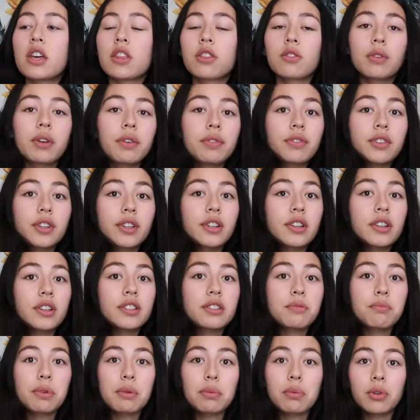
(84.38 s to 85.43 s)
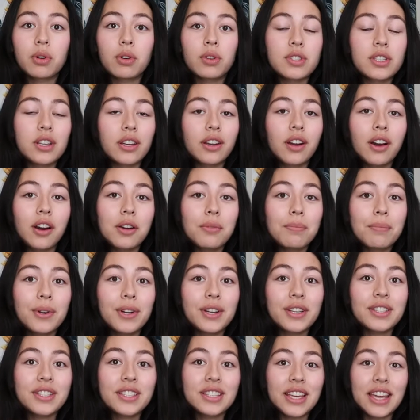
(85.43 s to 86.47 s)
thrifters, and people who were selling art
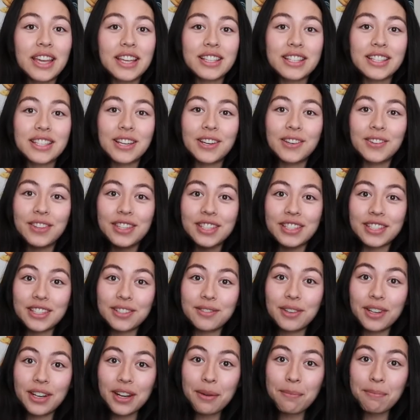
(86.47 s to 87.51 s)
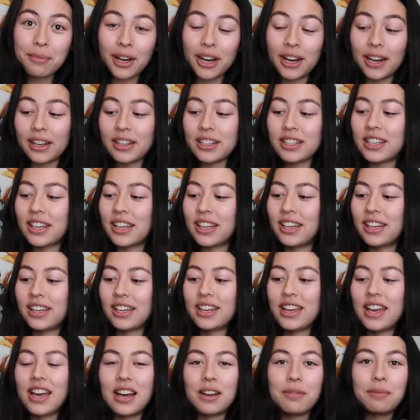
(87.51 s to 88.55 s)
prints. And so this is what I bought.
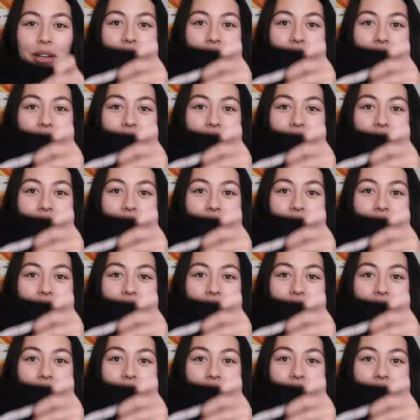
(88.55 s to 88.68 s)
I